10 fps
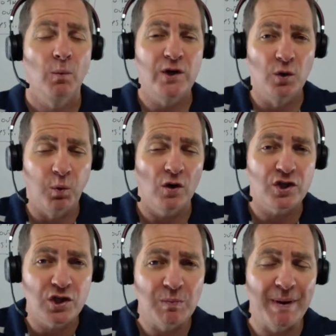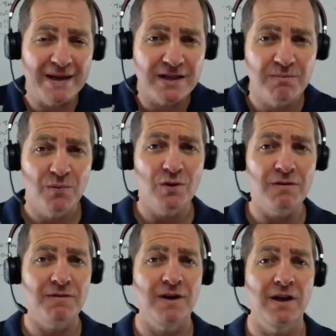when you're watching your best
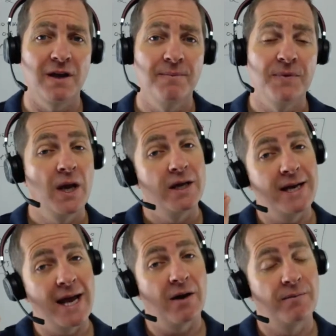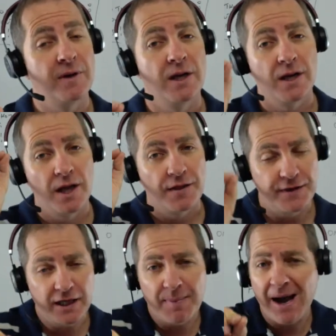movie. Now,
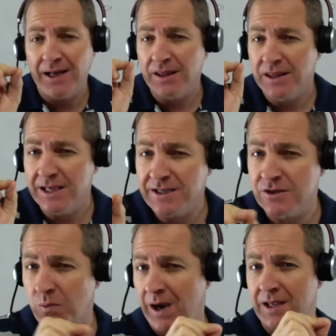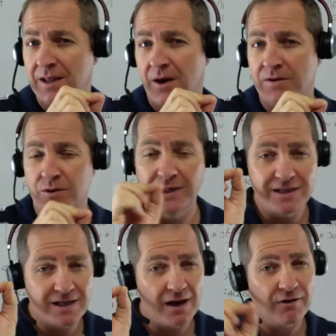think about it this way, though. So I
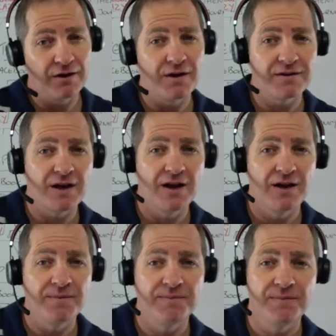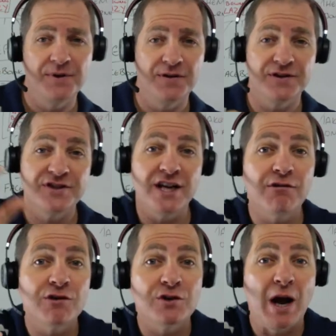did say I've got the
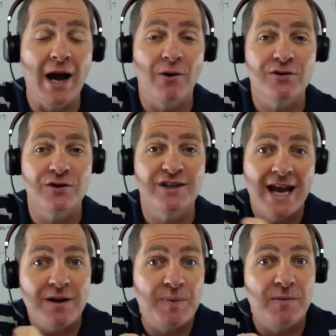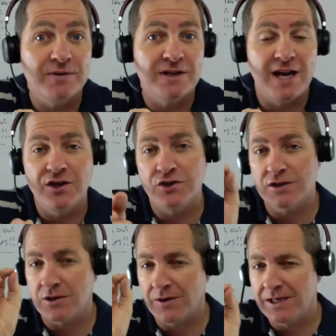secret to how to get people's
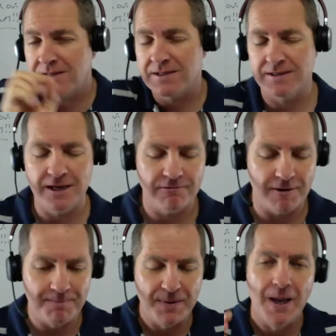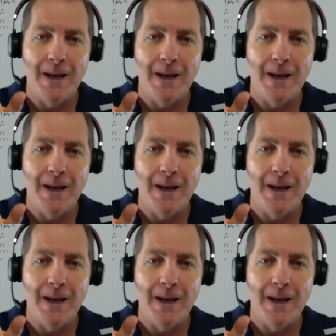attention. So here's the secret.